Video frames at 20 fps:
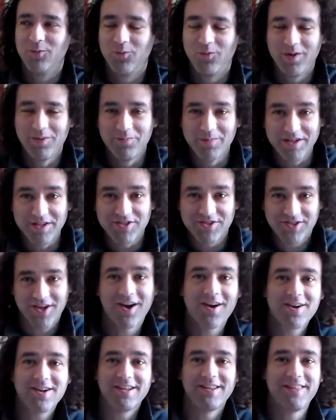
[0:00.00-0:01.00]
When we
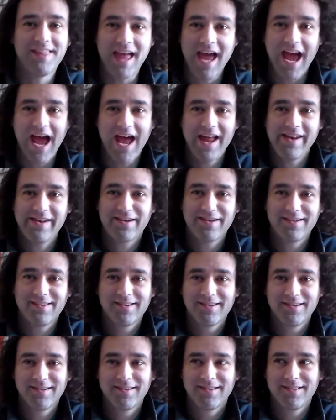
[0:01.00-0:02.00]
started that,
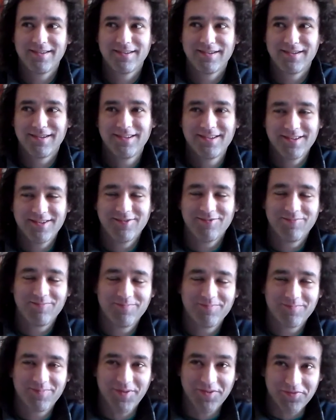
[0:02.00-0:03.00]

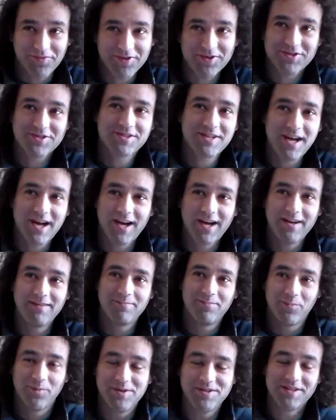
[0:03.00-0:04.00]
the first
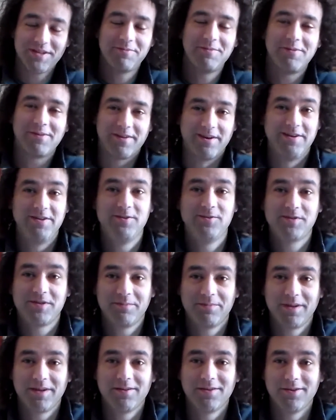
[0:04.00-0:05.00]
time we said we were going to do
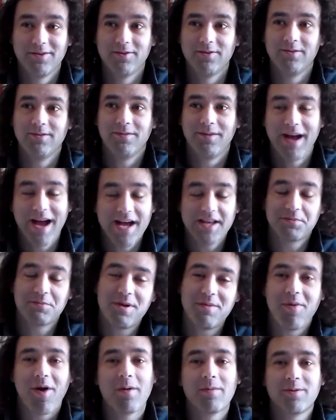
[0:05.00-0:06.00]
something new, as
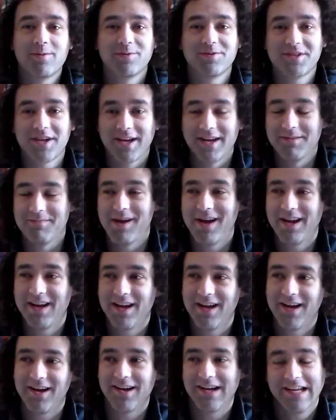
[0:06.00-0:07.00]
my barber was cutting my
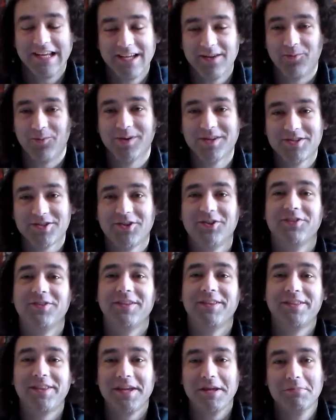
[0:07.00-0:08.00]
hair, he
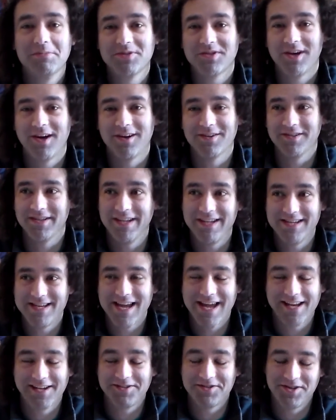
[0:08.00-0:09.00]
whistled the theme song to
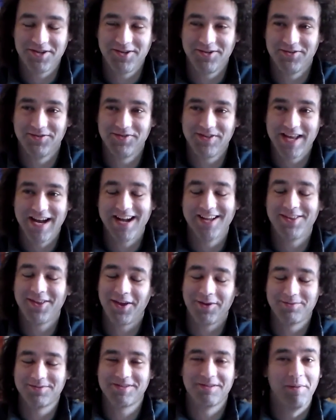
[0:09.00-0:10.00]
Indiana Jones, and I
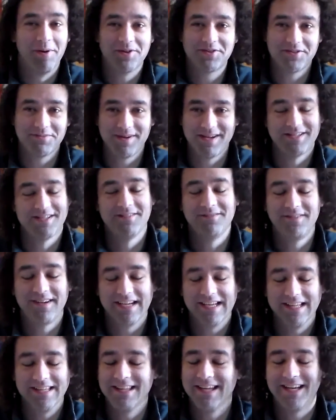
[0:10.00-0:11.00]
thought it was the most amazing
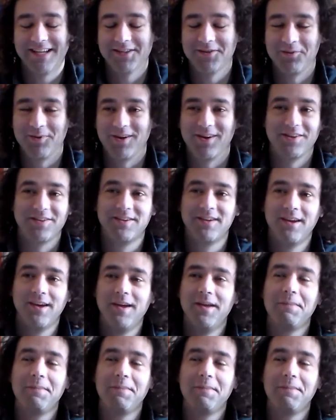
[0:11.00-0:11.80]
fucking thing in the world.